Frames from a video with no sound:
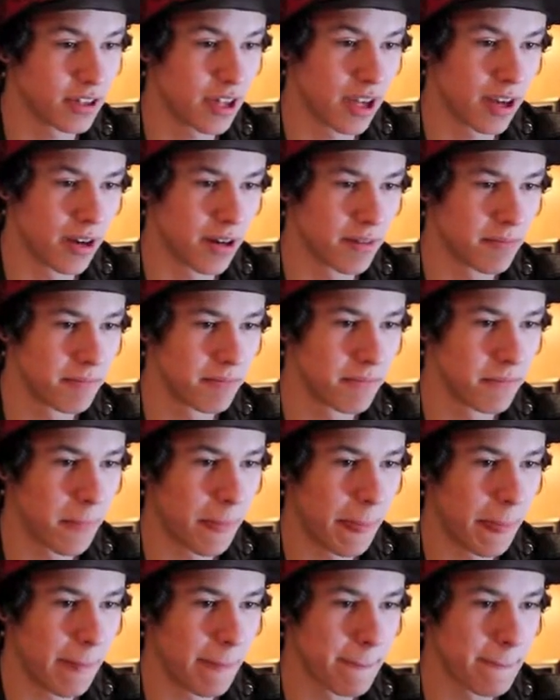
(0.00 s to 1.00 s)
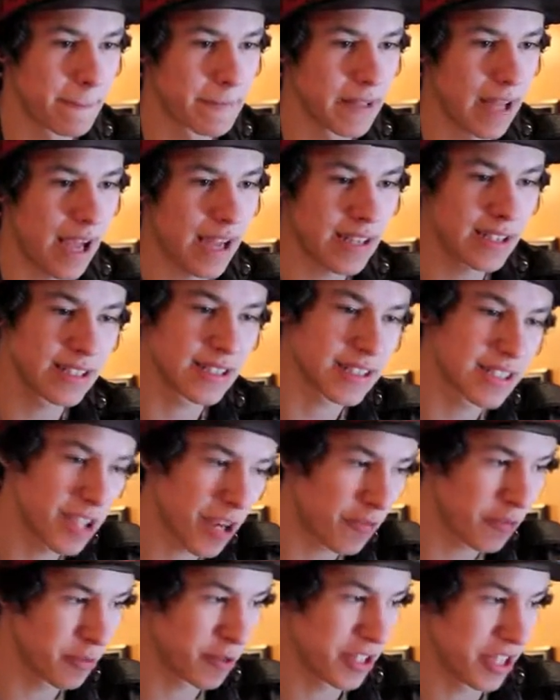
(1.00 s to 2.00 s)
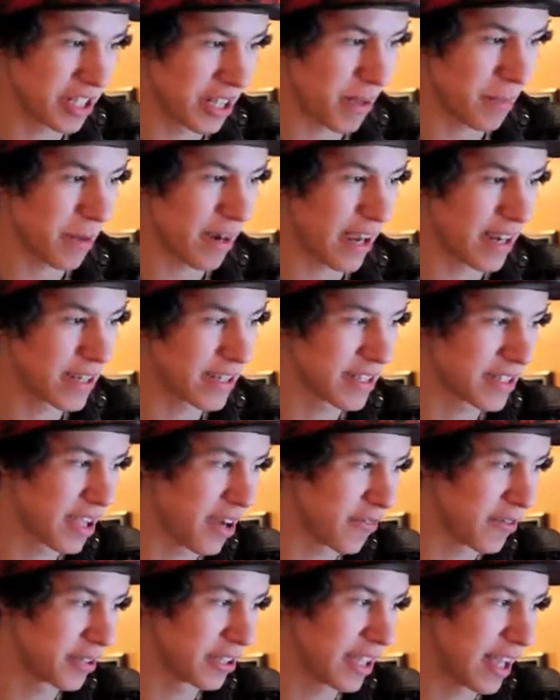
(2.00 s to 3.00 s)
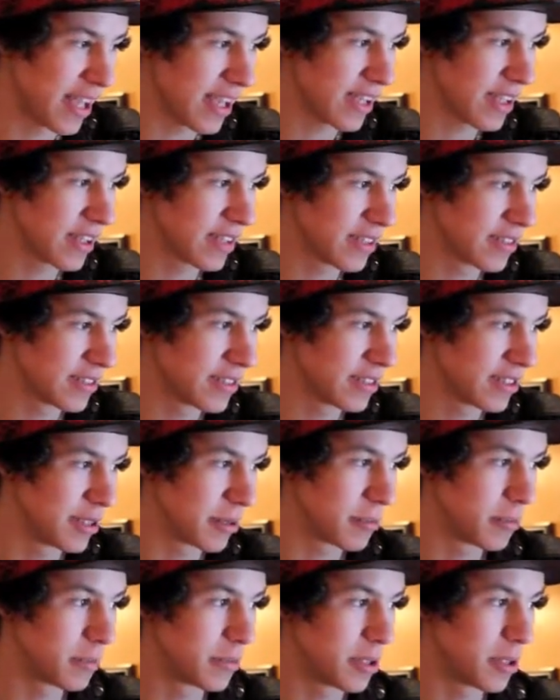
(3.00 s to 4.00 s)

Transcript: Um, I didn't discover music then, but I discovered like the,